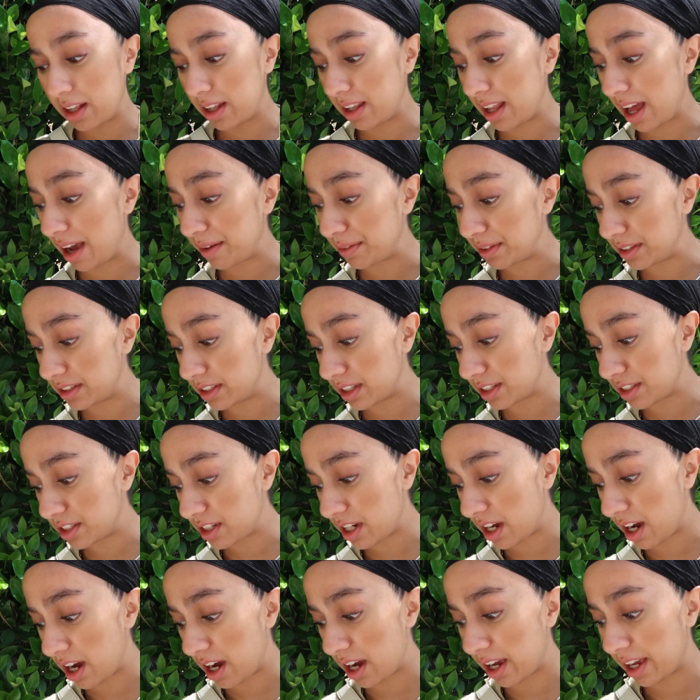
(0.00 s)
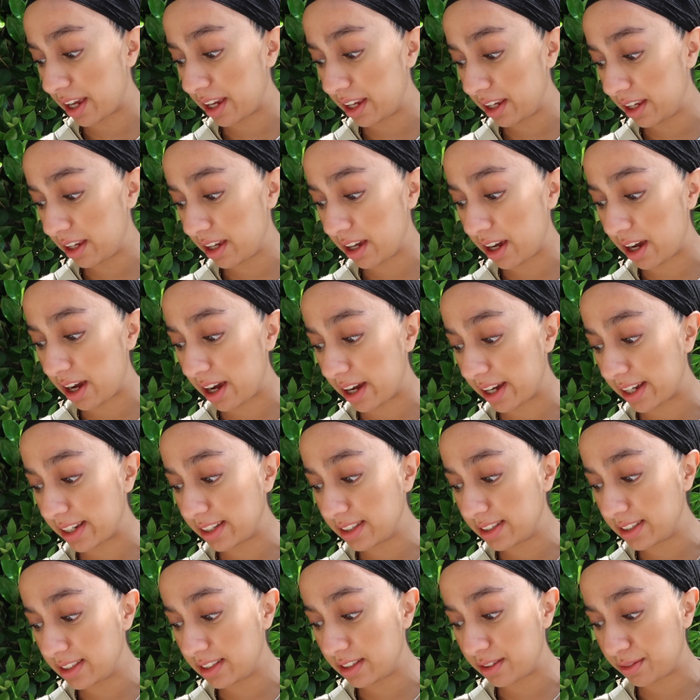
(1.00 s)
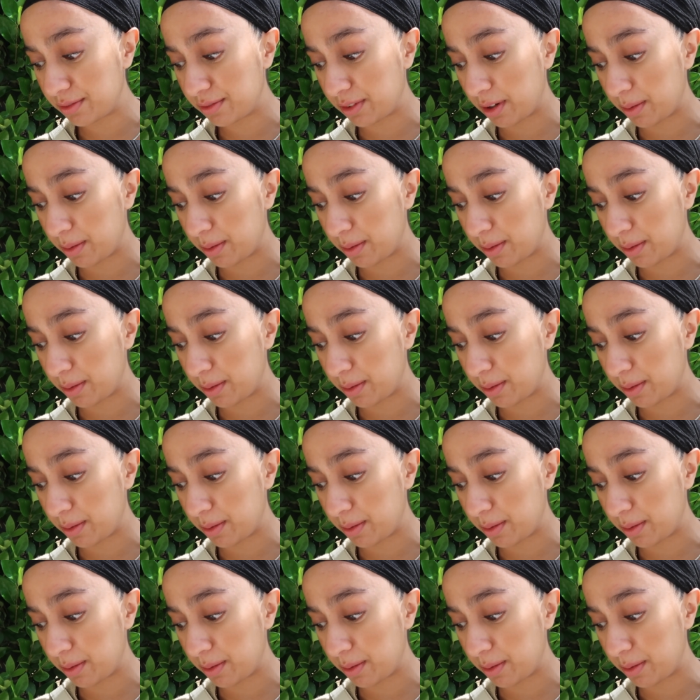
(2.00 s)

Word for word: lavender chai iced